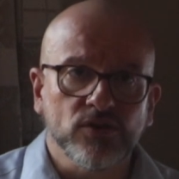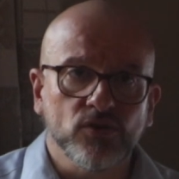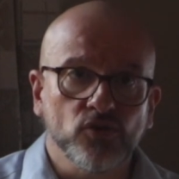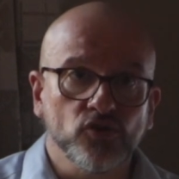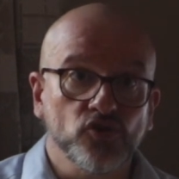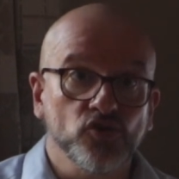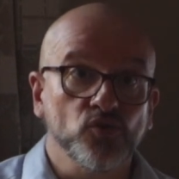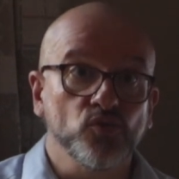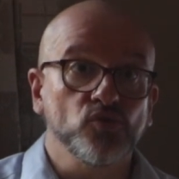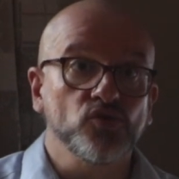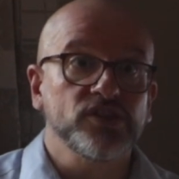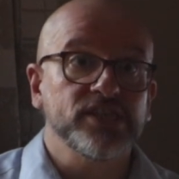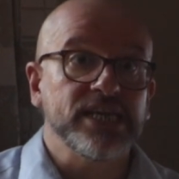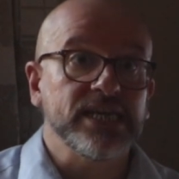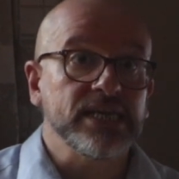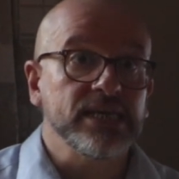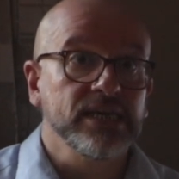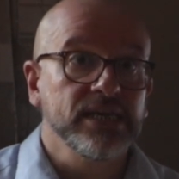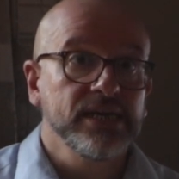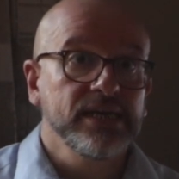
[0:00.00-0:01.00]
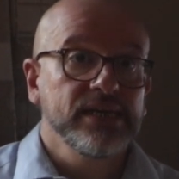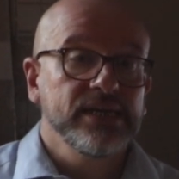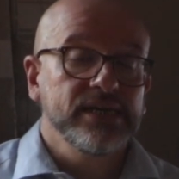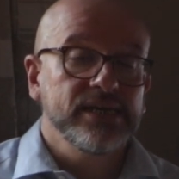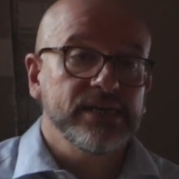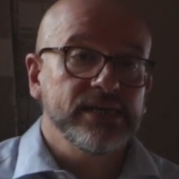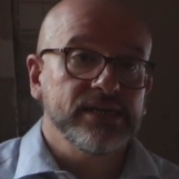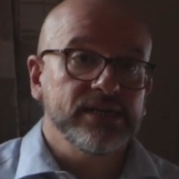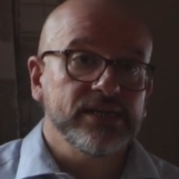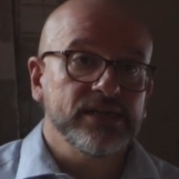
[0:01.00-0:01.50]
or daunting
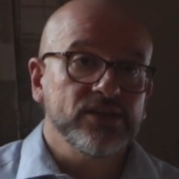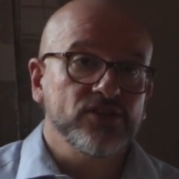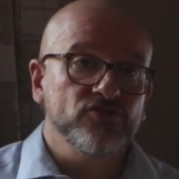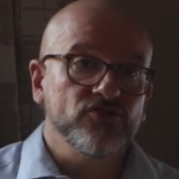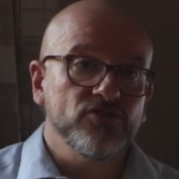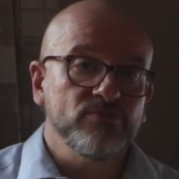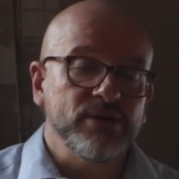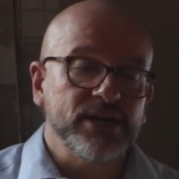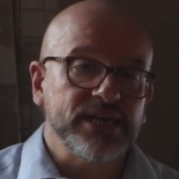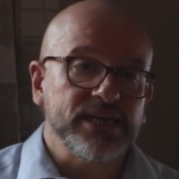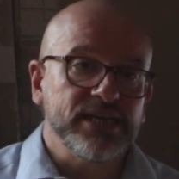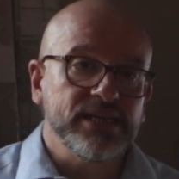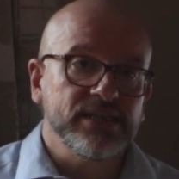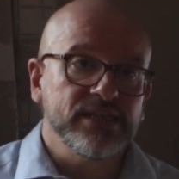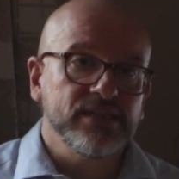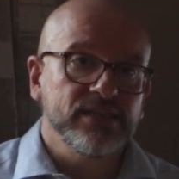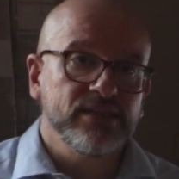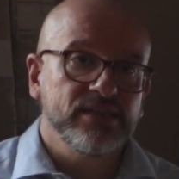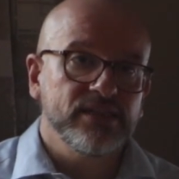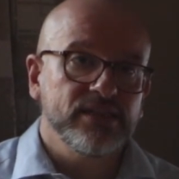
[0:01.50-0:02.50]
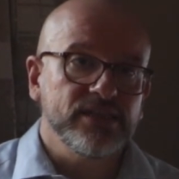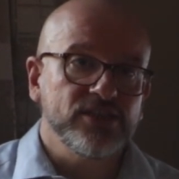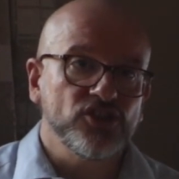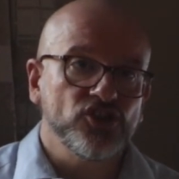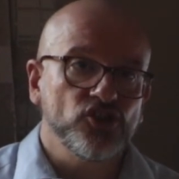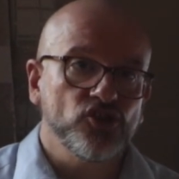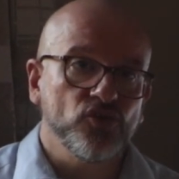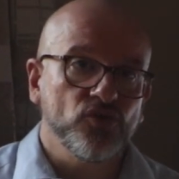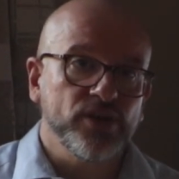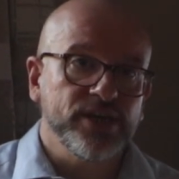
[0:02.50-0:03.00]
through making this
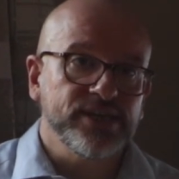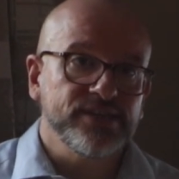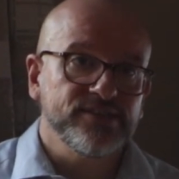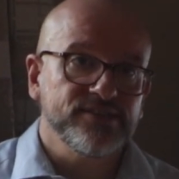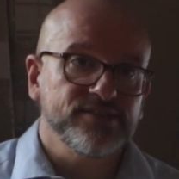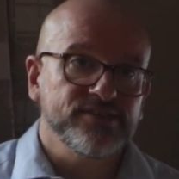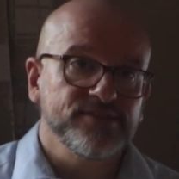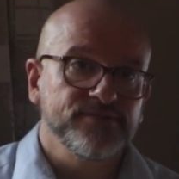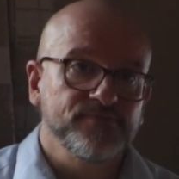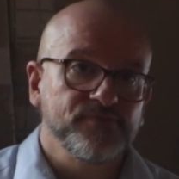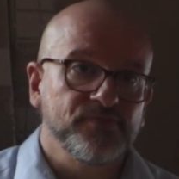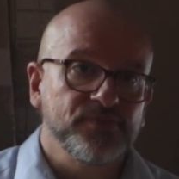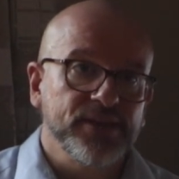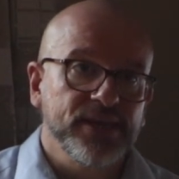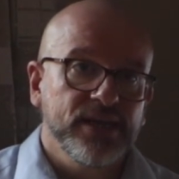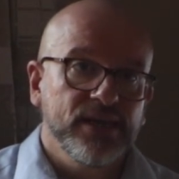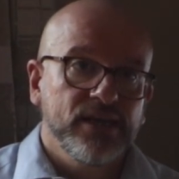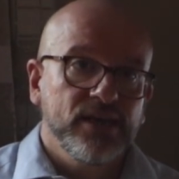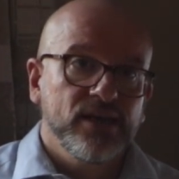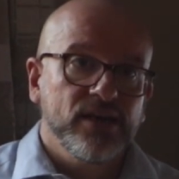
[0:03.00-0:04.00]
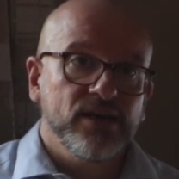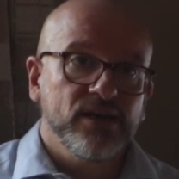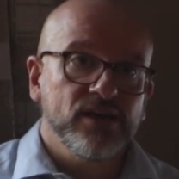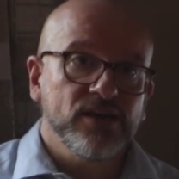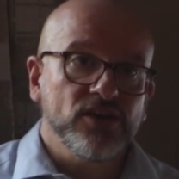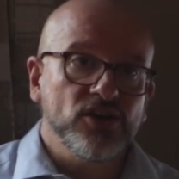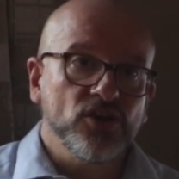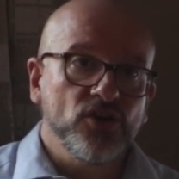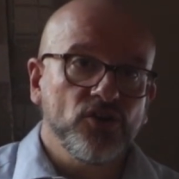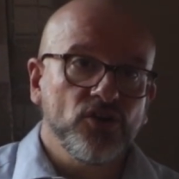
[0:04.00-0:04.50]
choice.
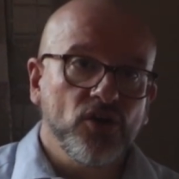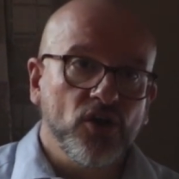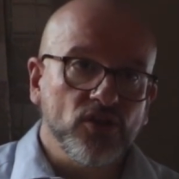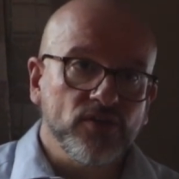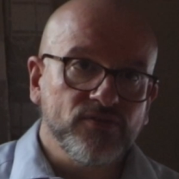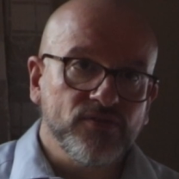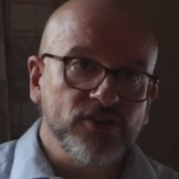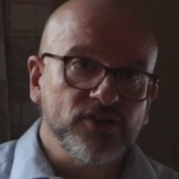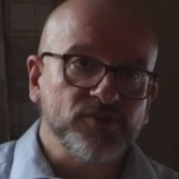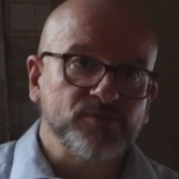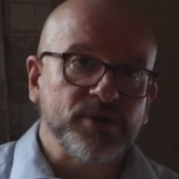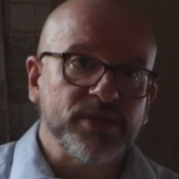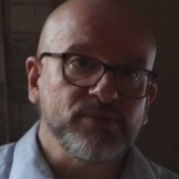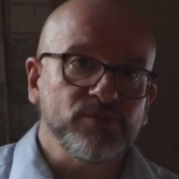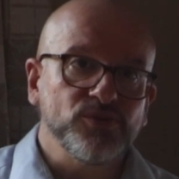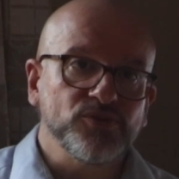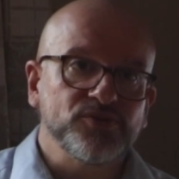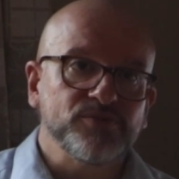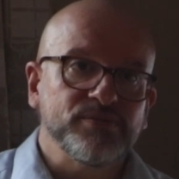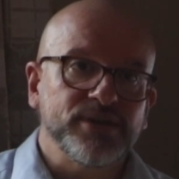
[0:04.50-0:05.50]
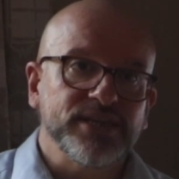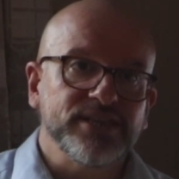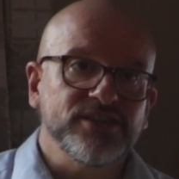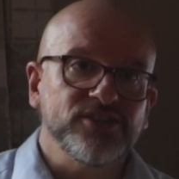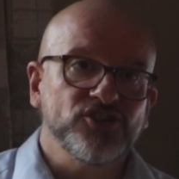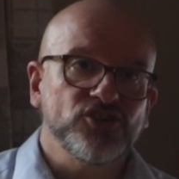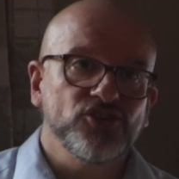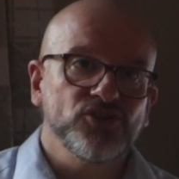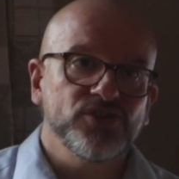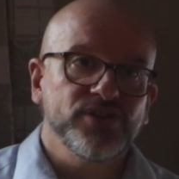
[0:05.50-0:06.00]
You're not the first people to make
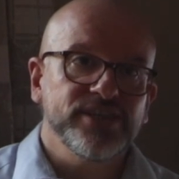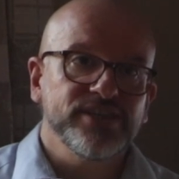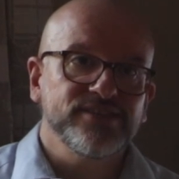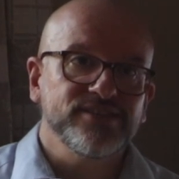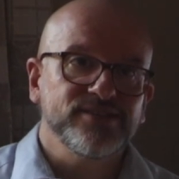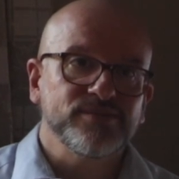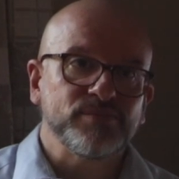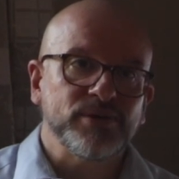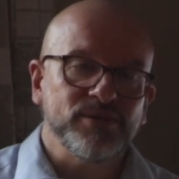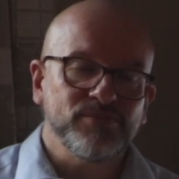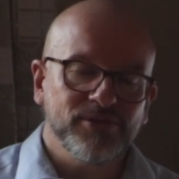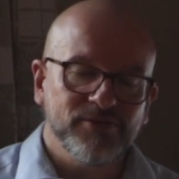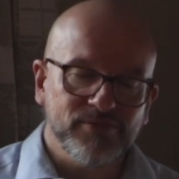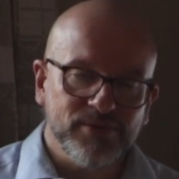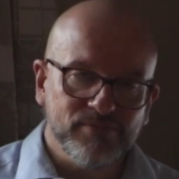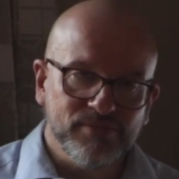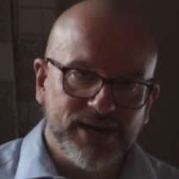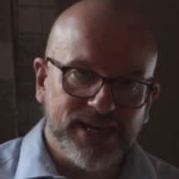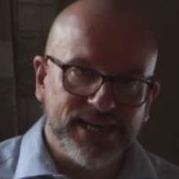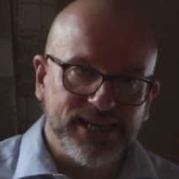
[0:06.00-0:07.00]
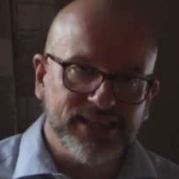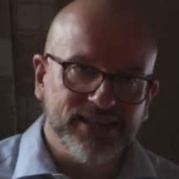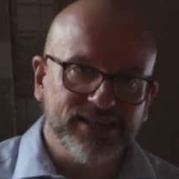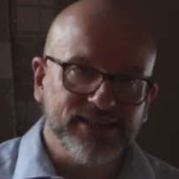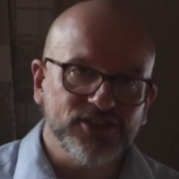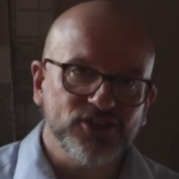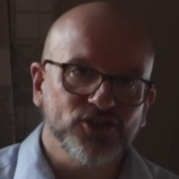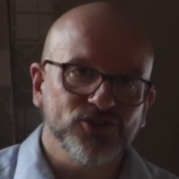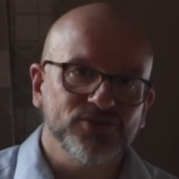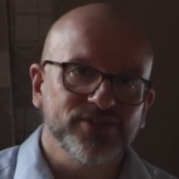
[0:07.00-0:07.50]
this choice. People have been making
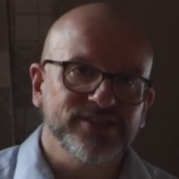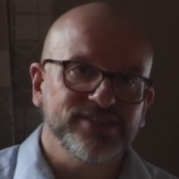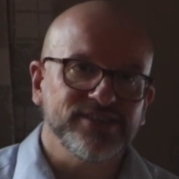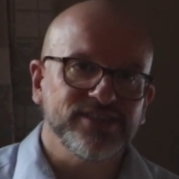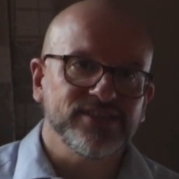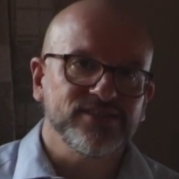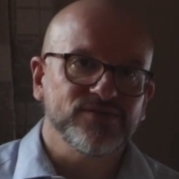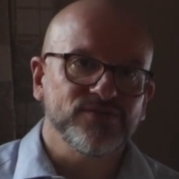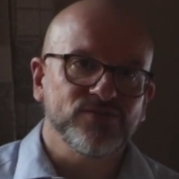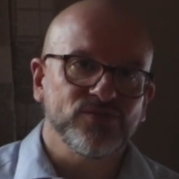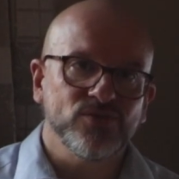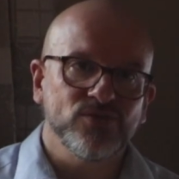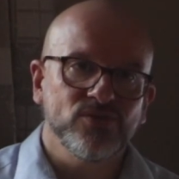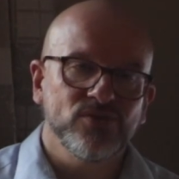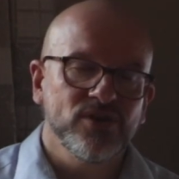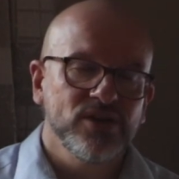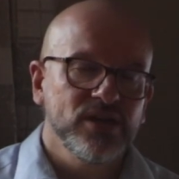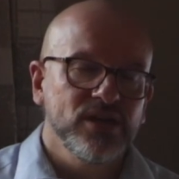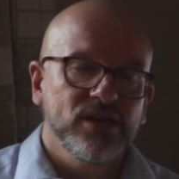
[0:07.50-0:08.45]
these choices for